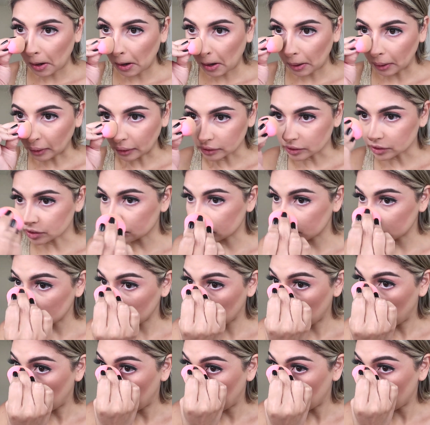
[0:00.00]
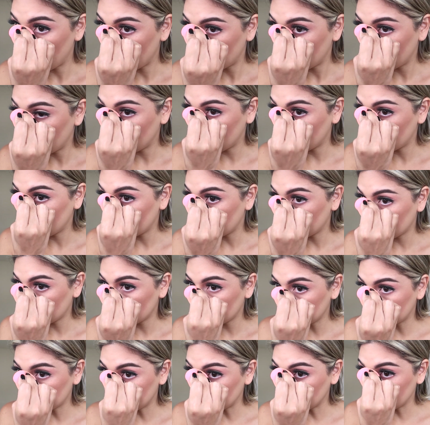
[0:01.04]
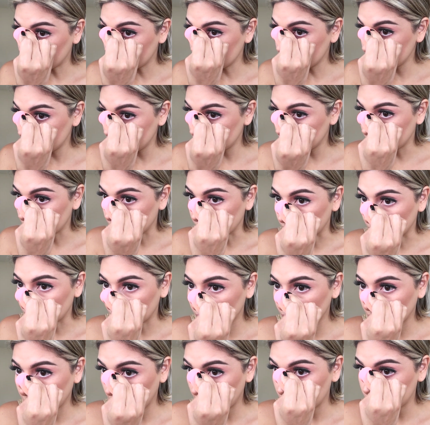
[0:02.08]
and I just blend it in.